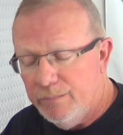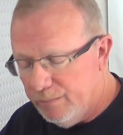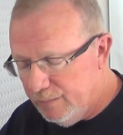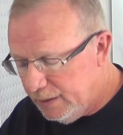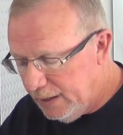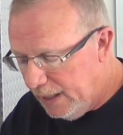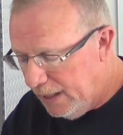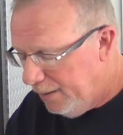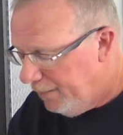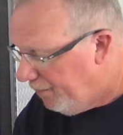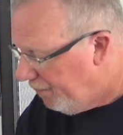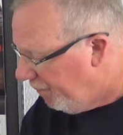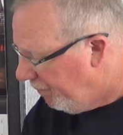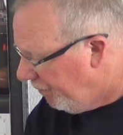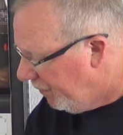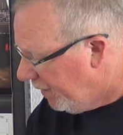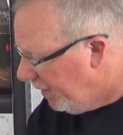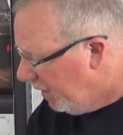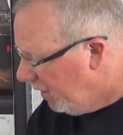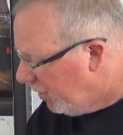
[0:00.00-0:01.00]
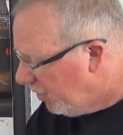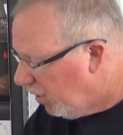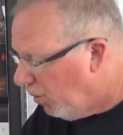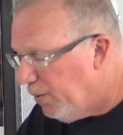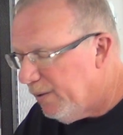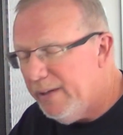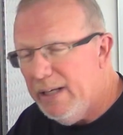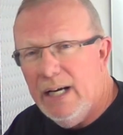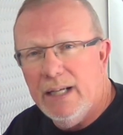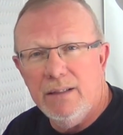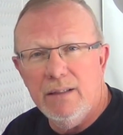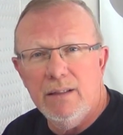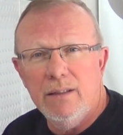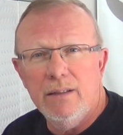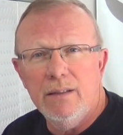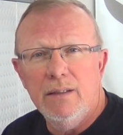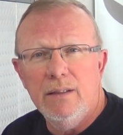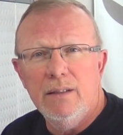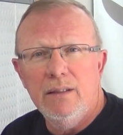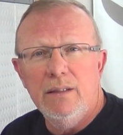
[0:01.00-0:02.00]
Okay. So we got
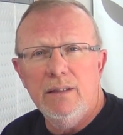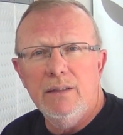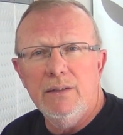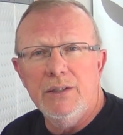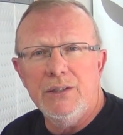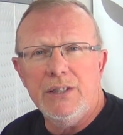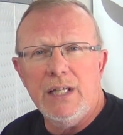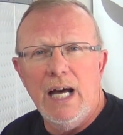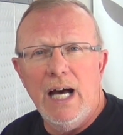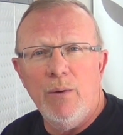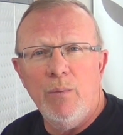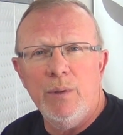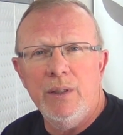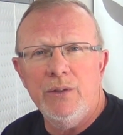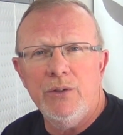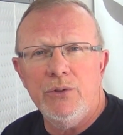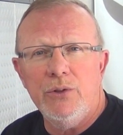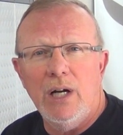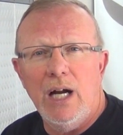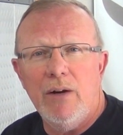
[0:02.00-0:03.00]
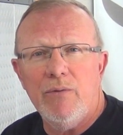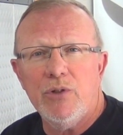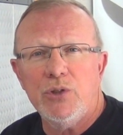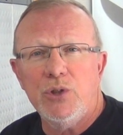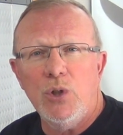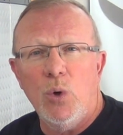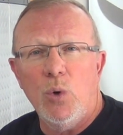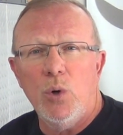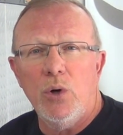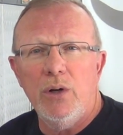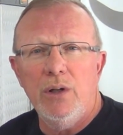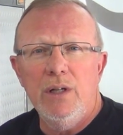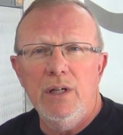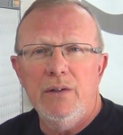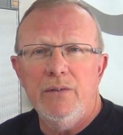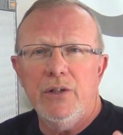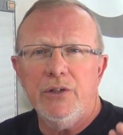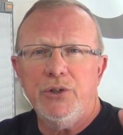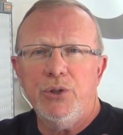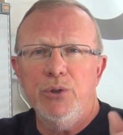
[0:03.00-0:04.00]
side one in the driver's door.
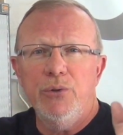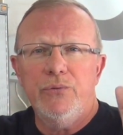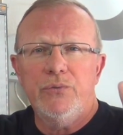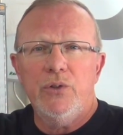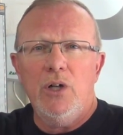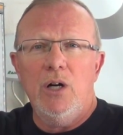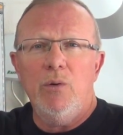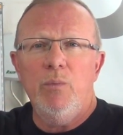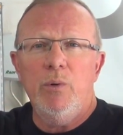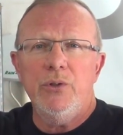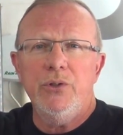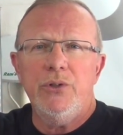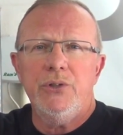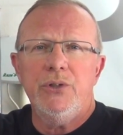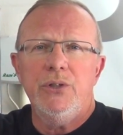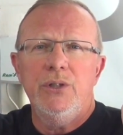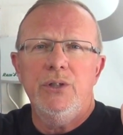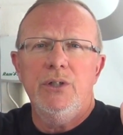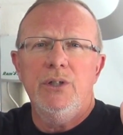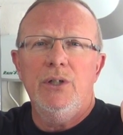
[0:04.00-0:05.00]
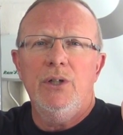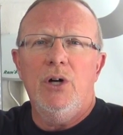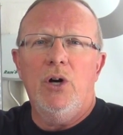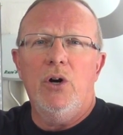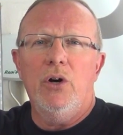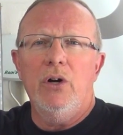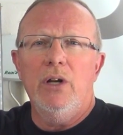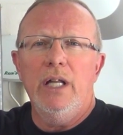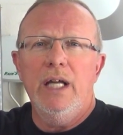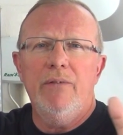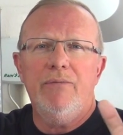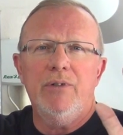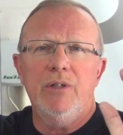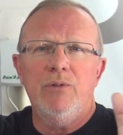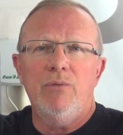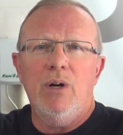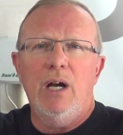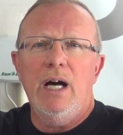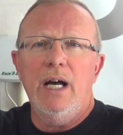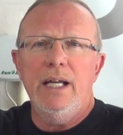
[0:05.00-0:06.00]
The two front ones are left
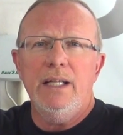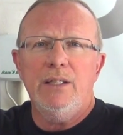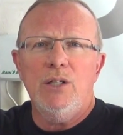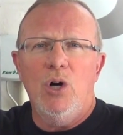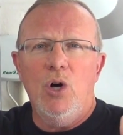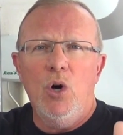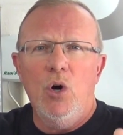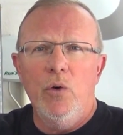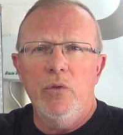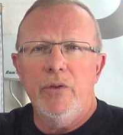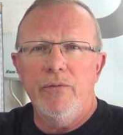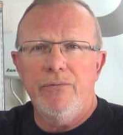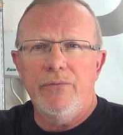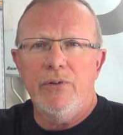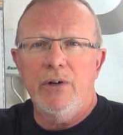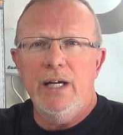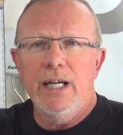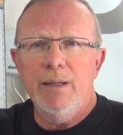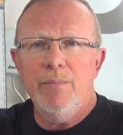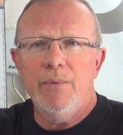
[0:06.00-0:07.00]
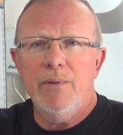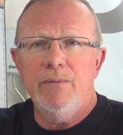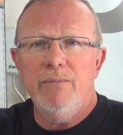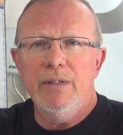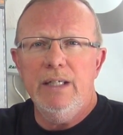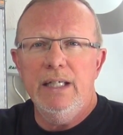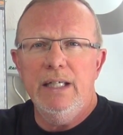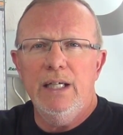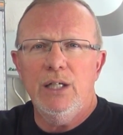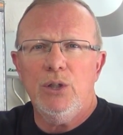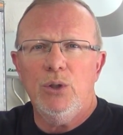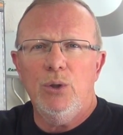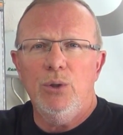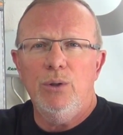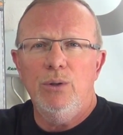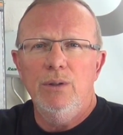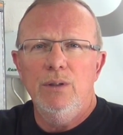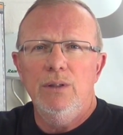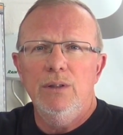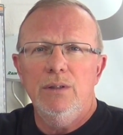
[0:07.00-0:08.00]
and right on the frame of the
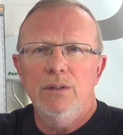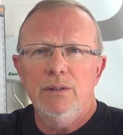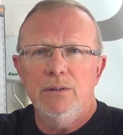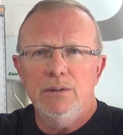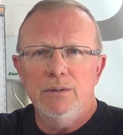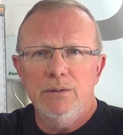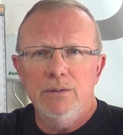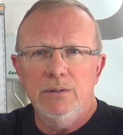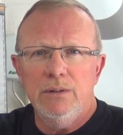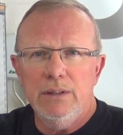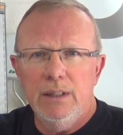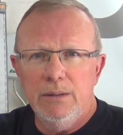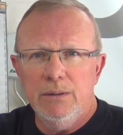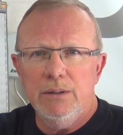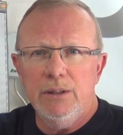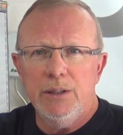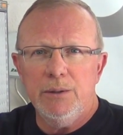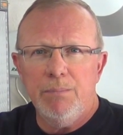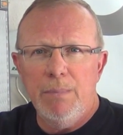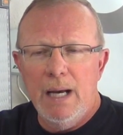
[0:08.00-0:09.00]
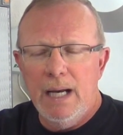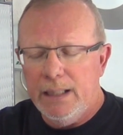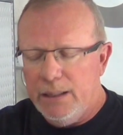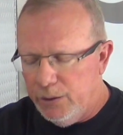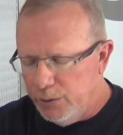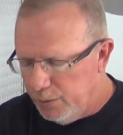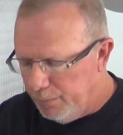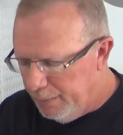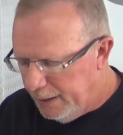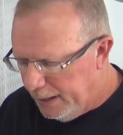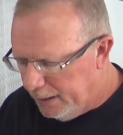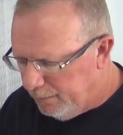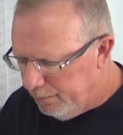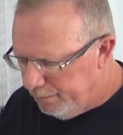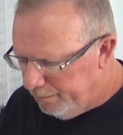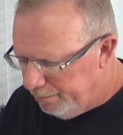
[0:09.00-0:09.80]
vehicle. Just back a little bit.